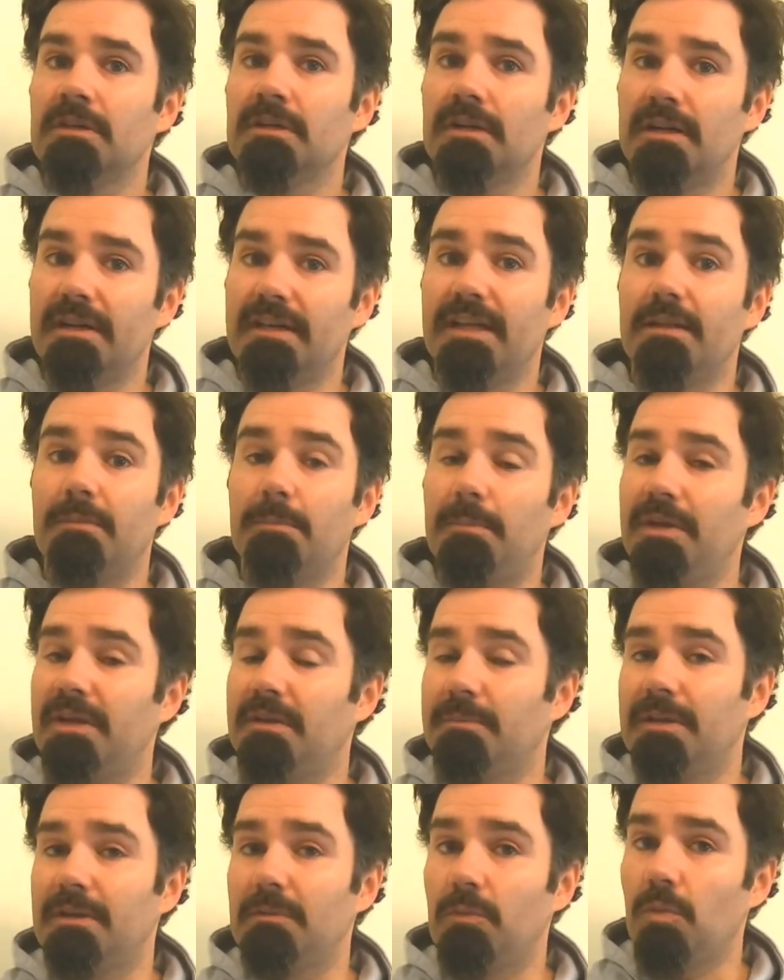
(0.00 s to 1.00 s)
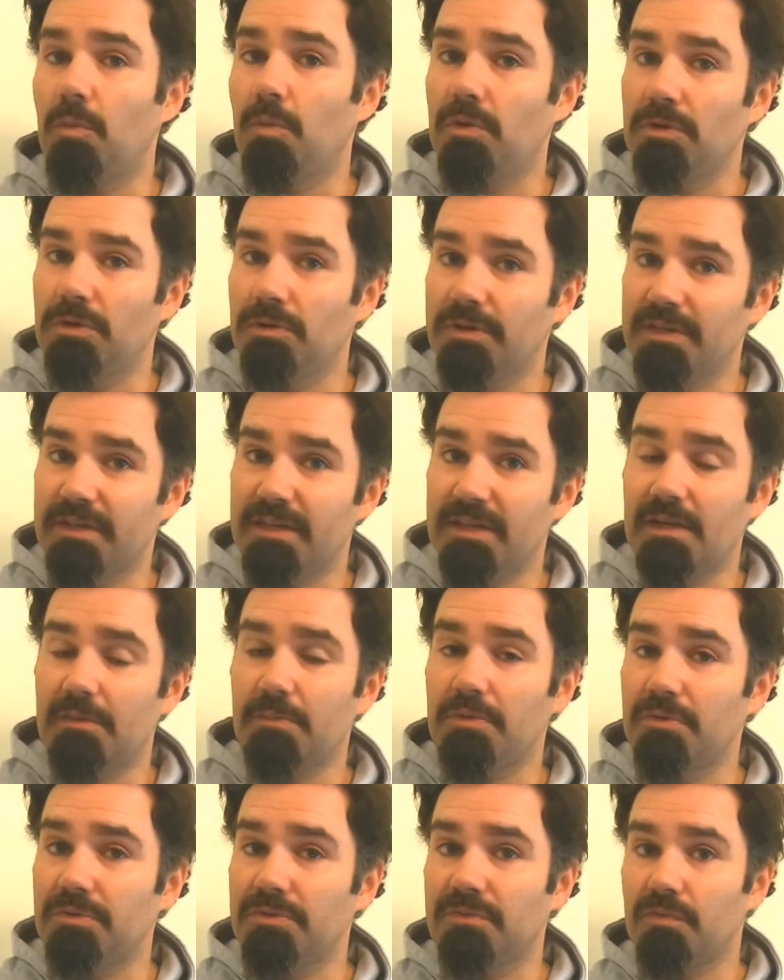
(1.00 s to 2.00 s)
Again, bear in mind what we're looking at with
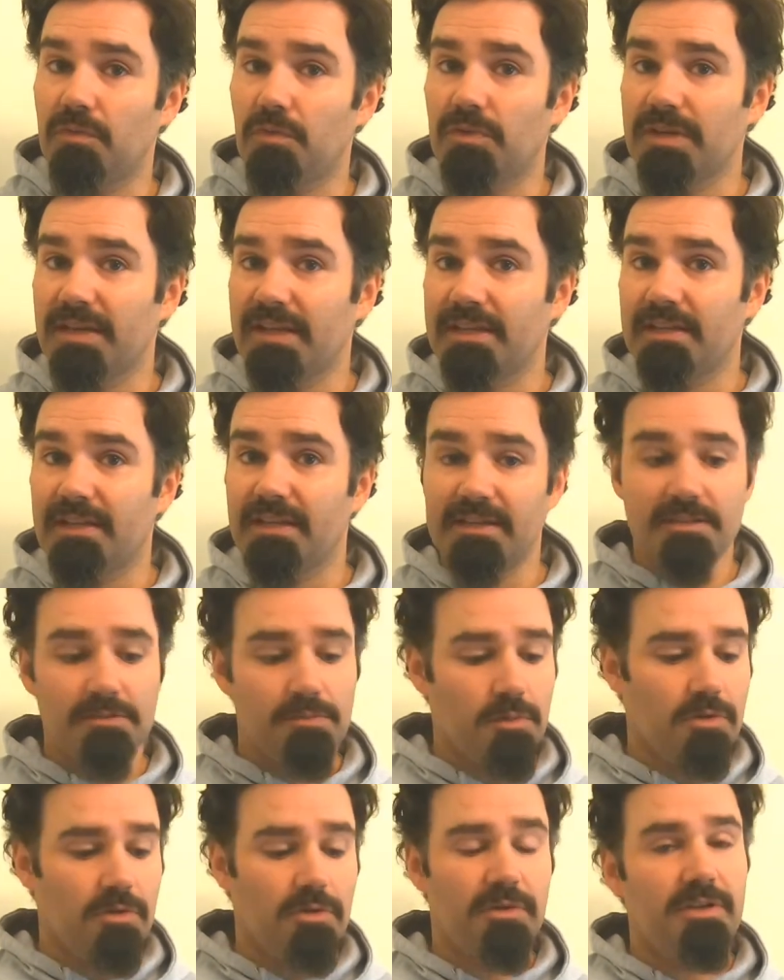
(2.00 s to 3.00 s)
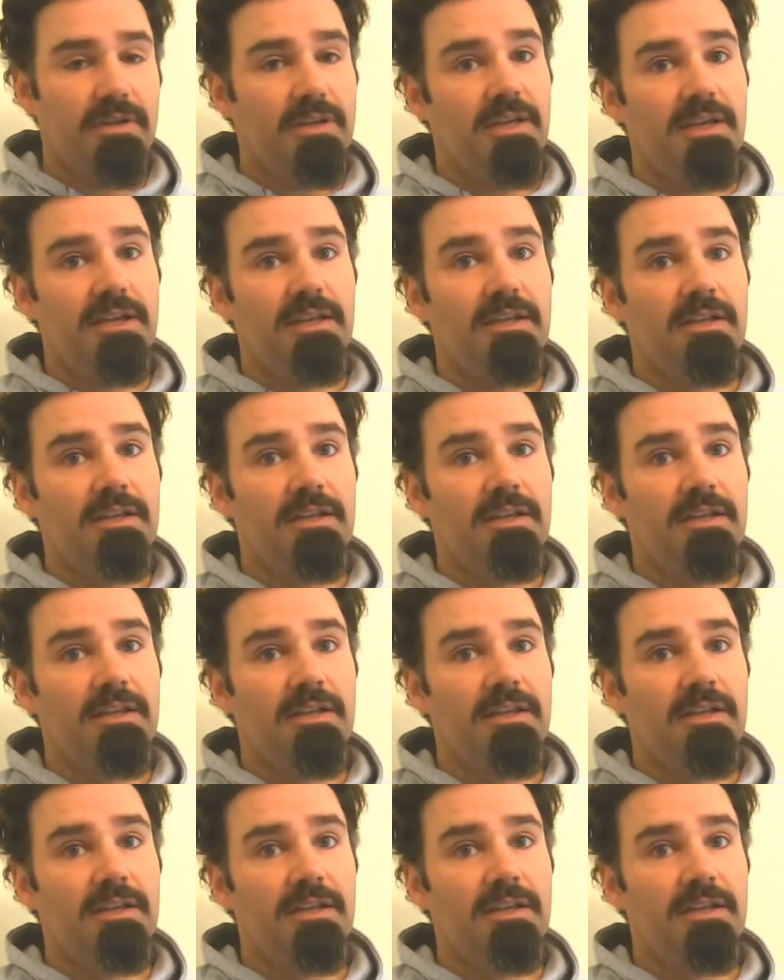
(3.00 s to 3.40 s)
those 4 guidelines. We're looking at